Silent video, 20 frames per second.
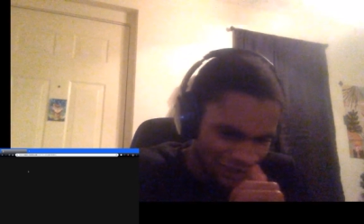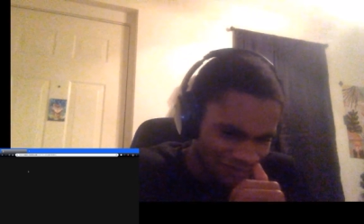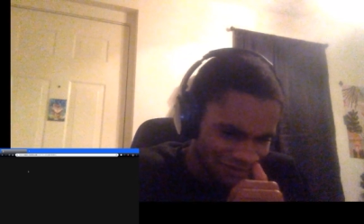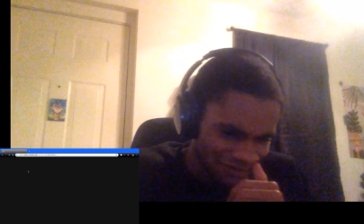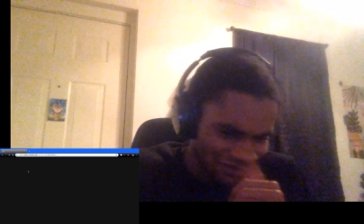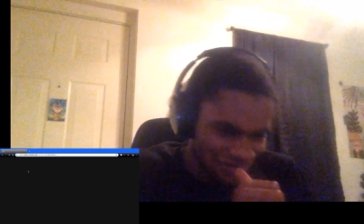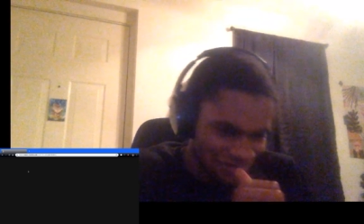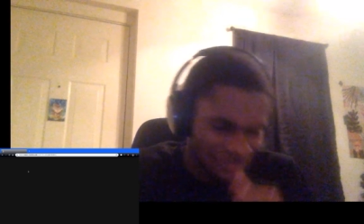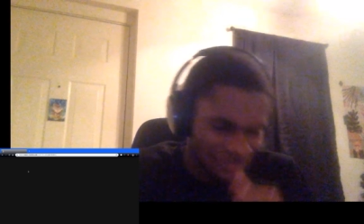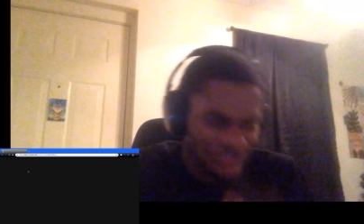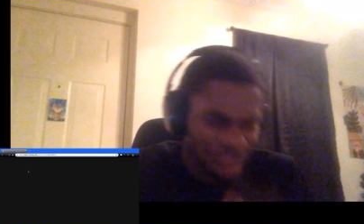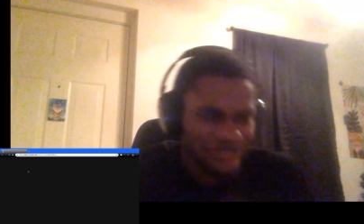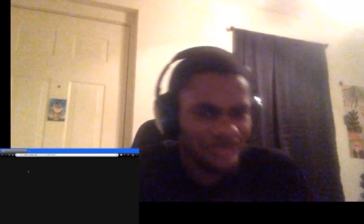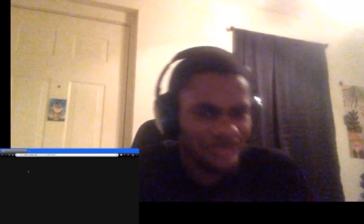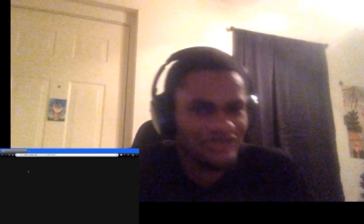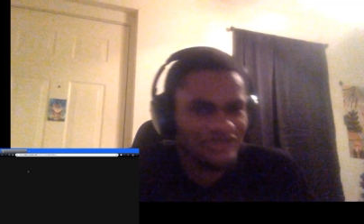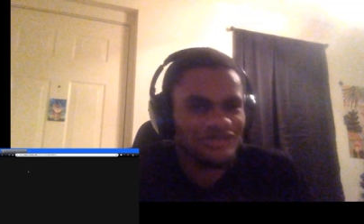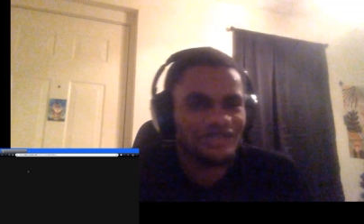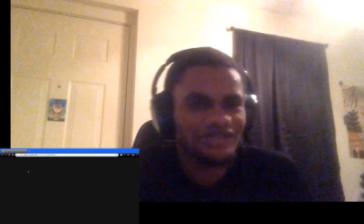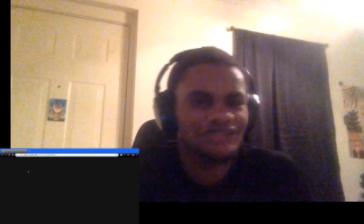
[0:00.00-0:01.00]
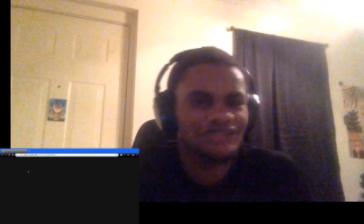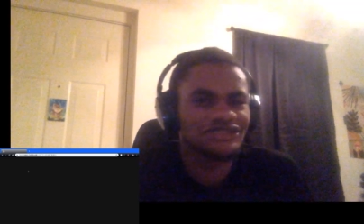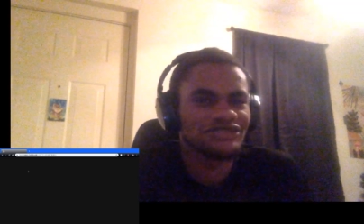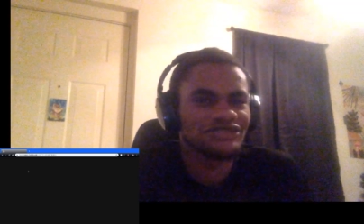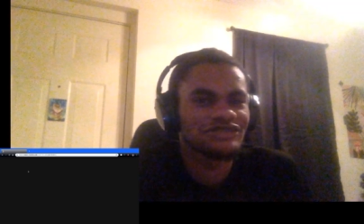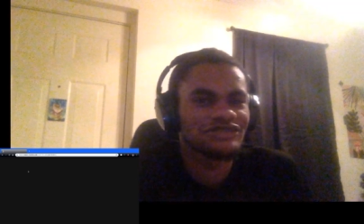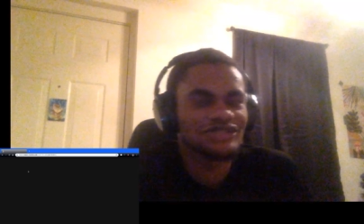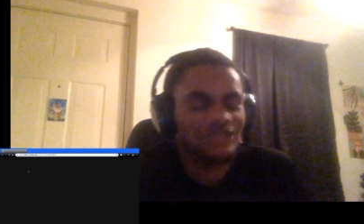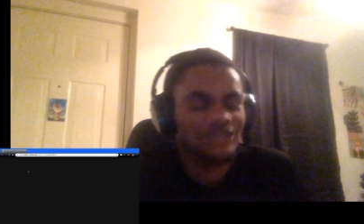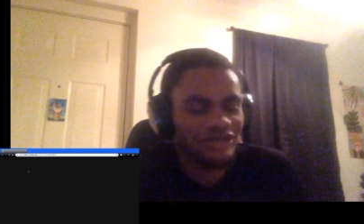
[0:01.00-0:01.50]
But the Theon
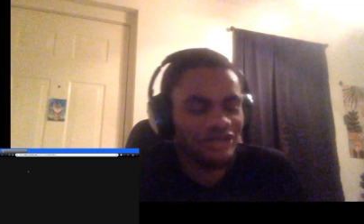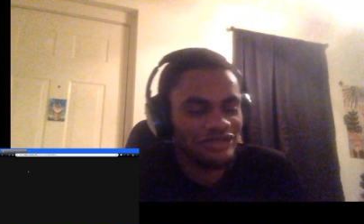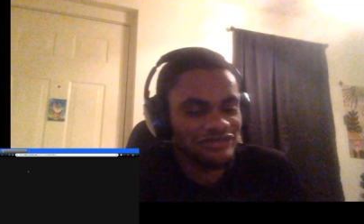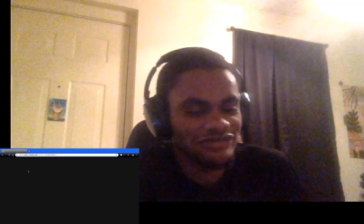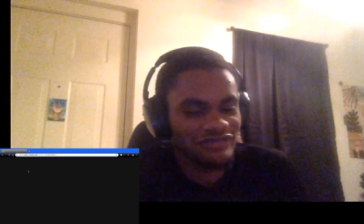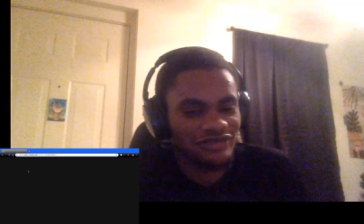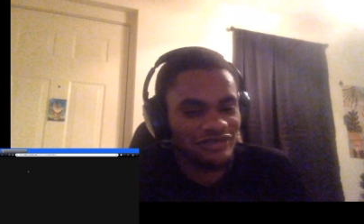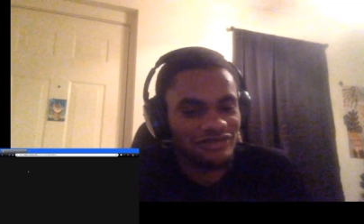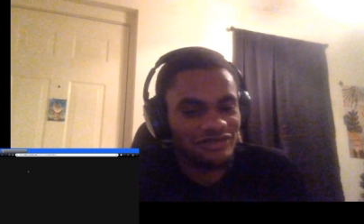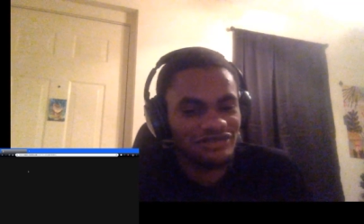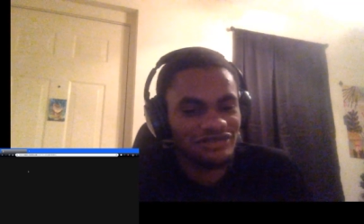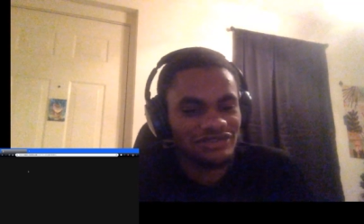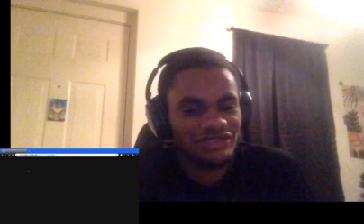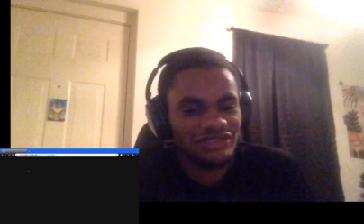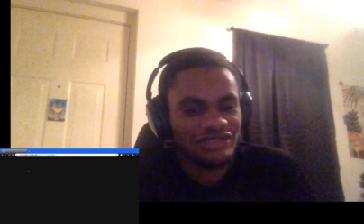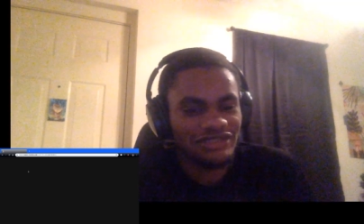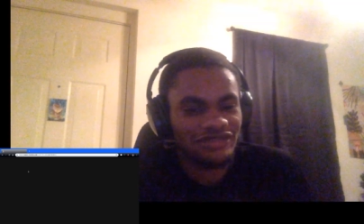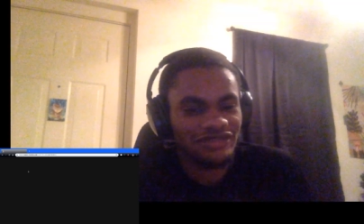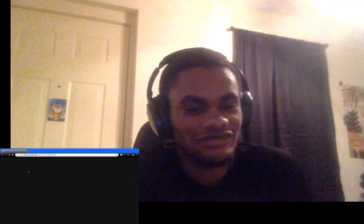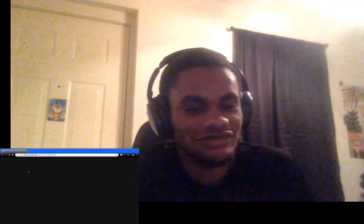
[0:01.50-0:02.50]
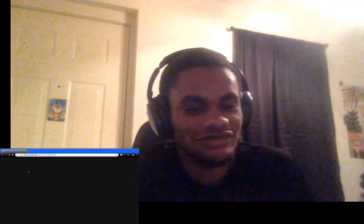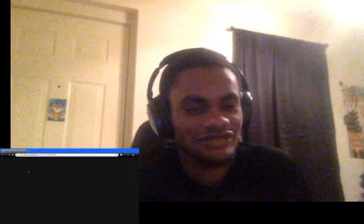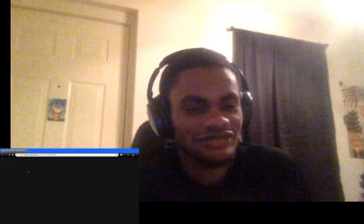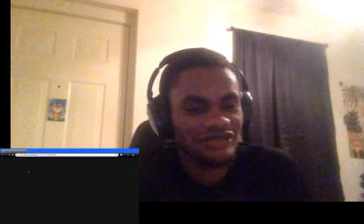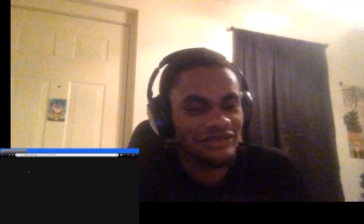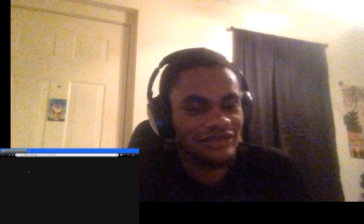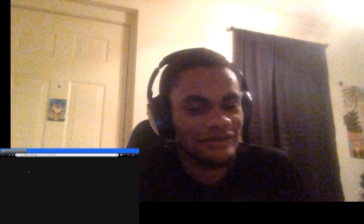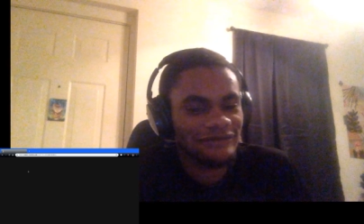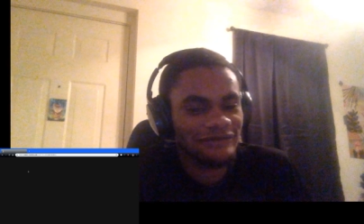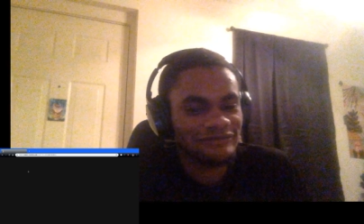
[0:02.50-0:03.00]
Greyjoy narrative closing out,
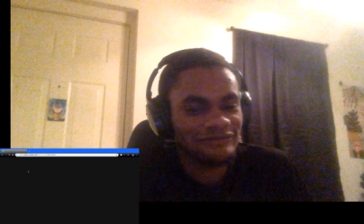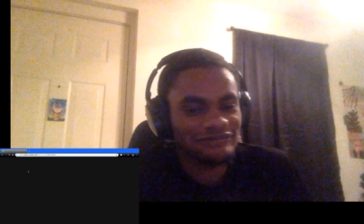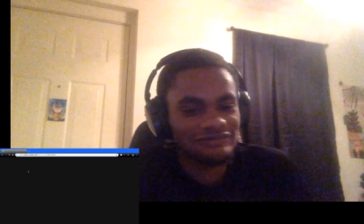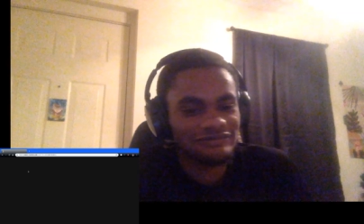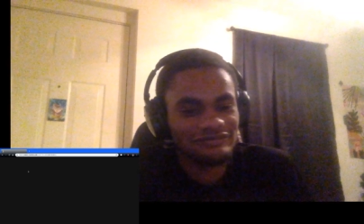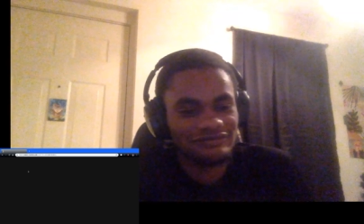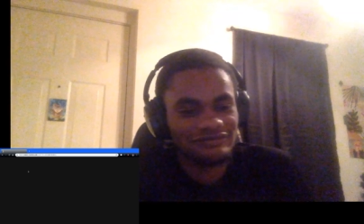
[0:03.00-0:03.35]
um,